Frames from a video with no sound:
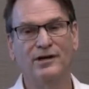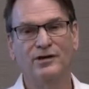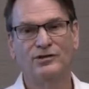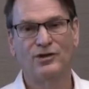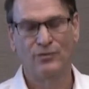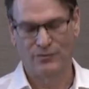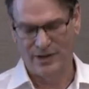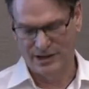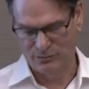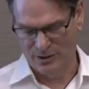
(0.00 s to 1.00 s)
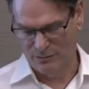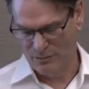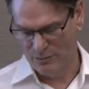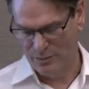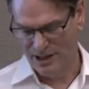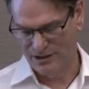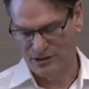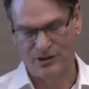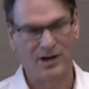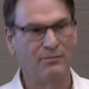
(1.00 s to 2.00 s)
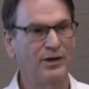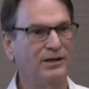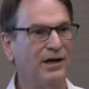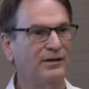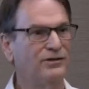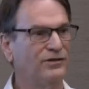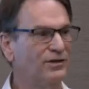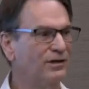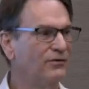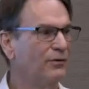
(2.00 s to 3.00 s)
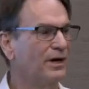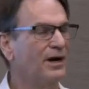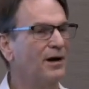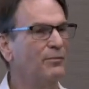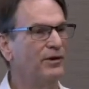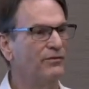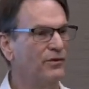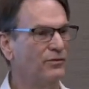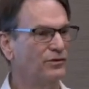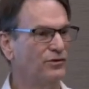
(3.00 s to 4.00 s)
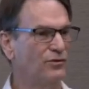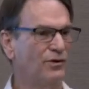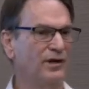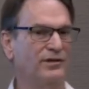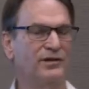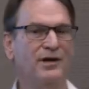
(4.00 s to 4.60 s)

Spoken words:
So that's really what we based it on, but I'll just give you a couple of those stories.